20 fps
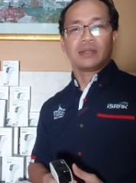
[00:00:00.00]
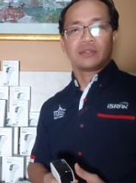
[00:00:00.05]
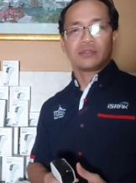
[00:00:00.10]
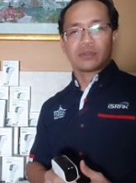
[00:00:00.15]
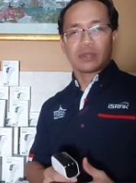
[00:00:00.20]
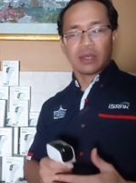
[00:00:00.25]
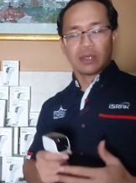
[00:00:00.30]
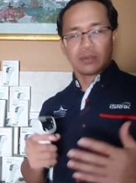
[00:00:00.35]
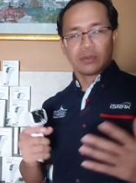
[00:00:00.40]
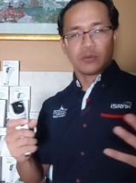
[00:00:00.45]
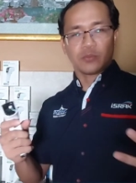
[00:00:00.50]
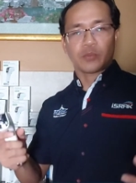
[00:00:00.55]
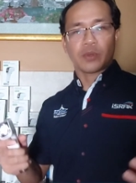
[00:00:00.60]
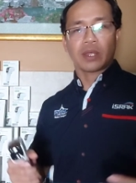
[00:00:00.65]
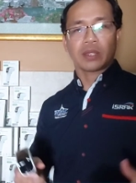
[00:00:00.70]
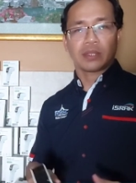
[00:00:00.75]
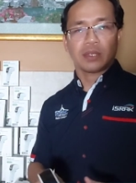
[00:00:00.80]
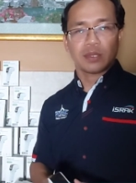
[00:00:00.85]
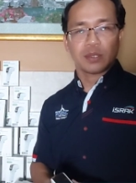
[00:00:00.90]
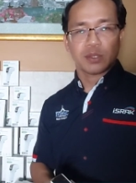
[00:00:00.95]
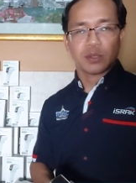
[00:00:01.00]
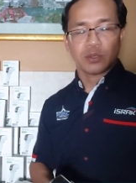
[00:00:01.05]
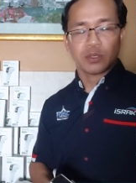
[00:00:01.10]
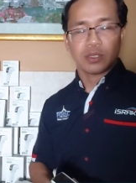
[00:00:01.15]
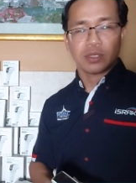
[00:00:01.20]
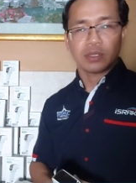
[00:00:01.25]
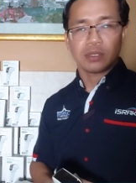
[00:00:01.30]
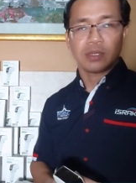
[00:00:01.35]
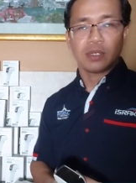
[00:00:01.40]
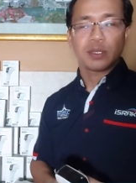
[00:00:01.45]
try to practice
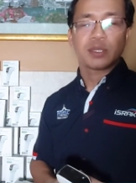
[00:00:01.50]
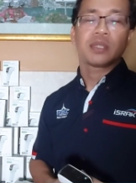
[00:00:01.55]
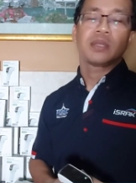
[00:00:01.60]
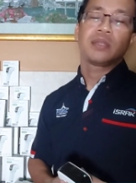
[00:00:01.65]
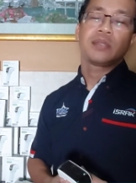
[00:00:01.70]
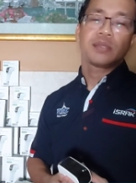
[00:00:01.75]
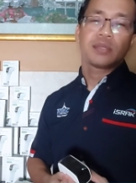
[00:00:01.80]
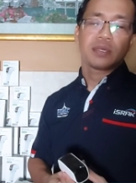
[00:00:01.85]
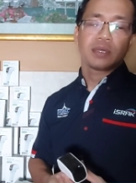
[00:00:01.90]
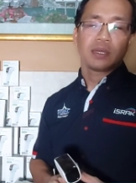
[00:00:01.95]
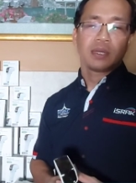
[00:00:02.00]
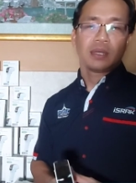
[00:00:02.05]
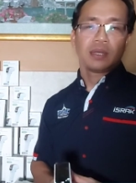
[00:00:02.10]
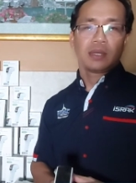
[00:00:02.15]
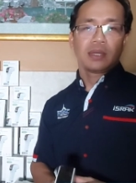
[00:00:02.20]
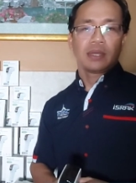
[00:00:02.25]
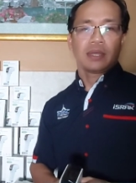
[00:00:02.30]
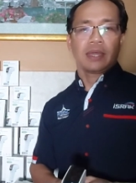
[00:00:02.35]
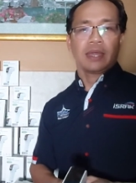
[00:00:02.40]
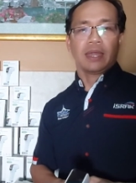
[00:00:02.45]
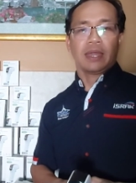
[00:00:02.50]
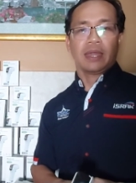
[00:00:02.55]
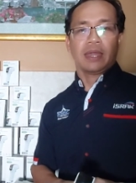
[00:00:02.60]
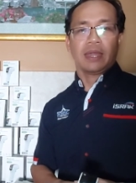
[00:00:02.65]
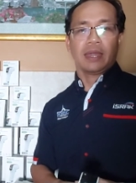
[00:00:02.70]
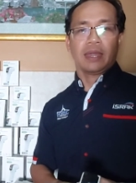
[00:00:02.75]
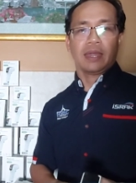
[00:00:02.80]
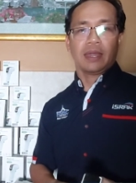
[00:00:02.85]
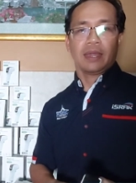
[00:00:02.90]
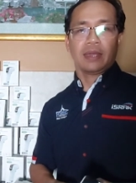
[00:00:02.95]
social distance
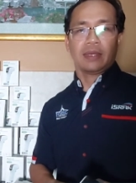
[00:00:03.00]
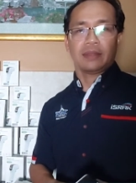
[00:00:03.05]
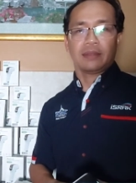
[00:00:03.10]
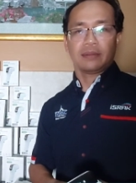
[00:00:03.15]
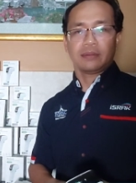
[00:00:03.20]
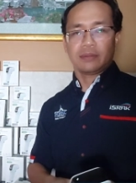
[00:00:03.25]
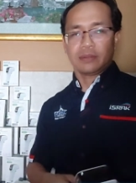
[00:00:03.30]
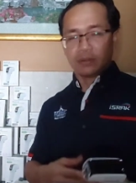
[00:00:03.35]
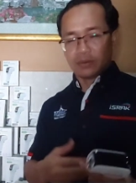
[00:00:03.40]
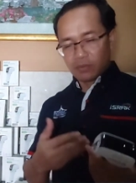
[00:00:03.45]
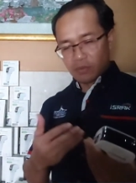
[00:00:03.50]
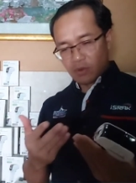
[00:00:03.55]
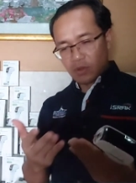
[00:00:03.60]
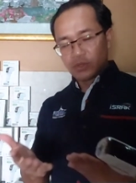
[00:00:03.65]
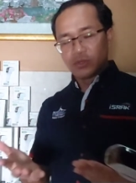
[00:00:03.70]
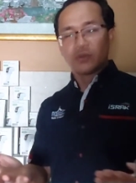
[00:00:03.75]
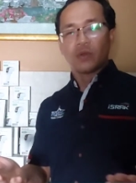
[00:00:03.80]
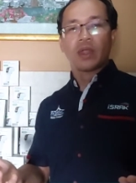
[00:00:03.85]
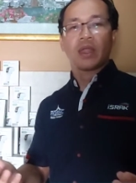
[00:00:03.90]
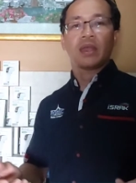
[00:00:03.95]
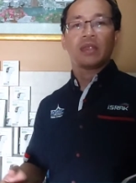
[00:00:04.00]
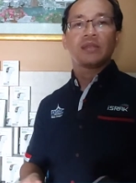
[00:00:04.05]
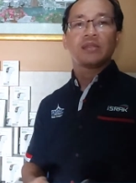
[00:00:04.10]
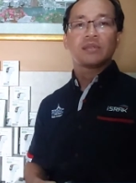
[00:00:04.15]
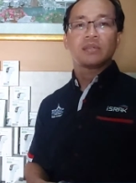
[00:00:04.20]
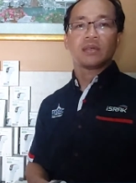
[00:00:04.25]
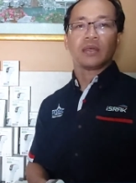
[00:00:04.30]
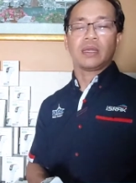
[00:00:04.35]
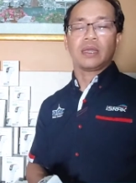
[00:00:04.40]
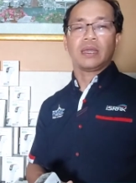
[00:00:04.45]
and you know wash your
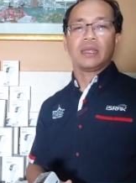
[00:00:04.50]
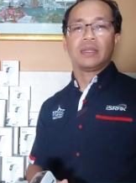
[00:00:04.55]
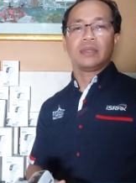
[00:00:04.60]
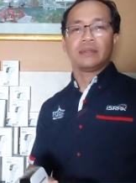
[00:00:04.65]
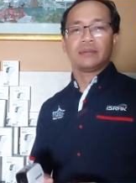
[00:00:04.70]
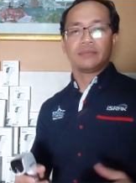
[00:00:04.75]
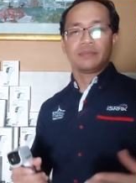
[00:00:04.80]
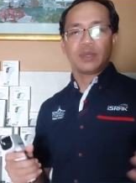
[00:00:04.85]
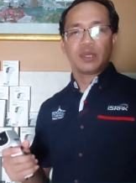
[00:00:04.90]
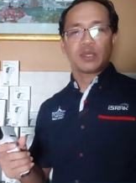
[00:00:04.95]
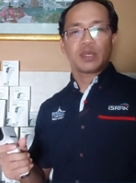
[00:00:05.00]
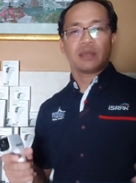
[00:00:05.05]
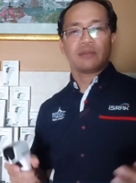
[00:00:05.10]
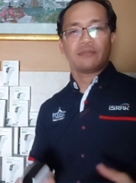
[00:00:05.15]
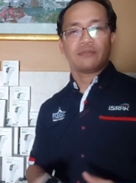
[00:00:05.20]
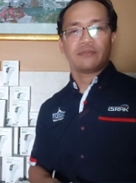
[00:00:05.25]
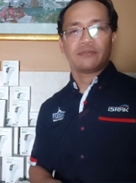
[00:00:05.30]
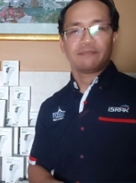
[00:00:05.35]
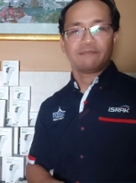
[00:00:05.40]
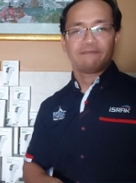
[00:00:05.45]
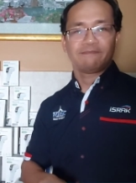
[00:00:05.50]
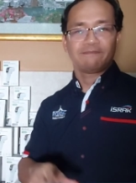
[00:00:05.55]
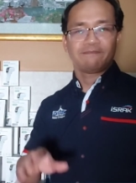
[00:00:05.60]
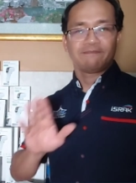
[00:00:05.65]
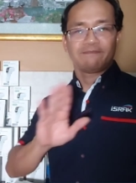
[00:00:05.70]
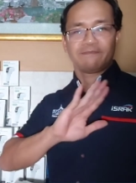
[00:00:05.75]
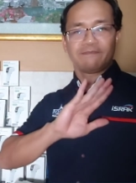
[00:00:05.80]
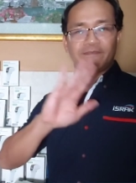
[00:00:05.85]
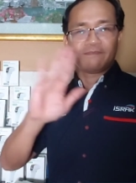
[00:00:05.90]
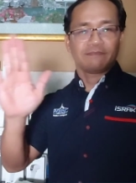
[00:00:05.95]
hands and be safe
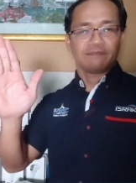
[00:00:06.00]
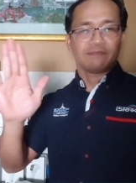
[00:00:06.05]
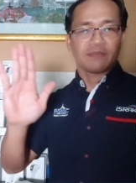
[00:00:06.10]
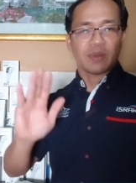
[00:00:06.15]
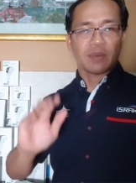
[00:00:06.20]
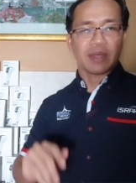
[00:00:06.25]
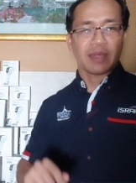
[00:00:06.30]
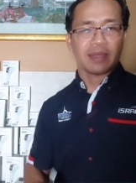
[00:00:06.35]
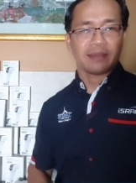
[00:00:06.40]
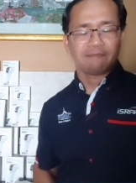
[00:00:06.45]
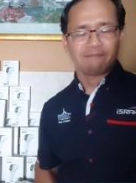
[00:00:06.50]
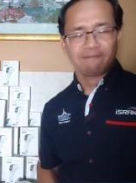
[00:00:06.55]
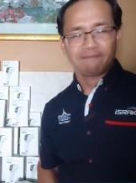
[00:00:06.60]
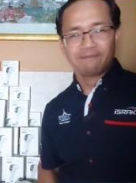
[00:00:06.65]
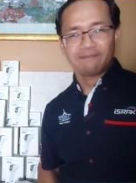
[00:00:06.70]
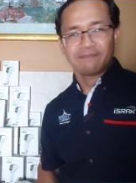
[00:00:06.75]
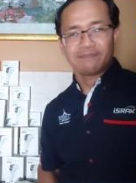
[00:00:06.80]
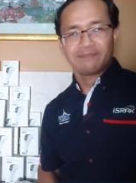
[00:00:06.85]
bye bye